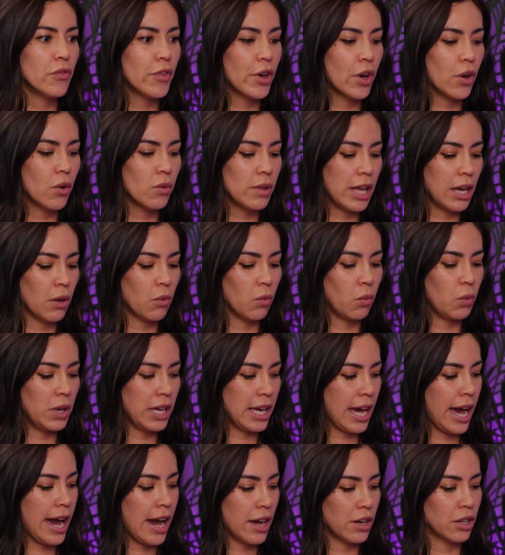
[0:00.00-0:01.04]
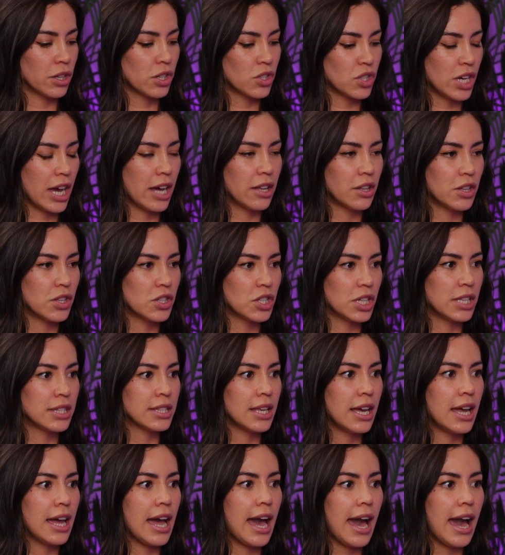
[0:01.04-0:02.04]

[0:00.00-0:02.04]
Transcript: though like we had our challenges,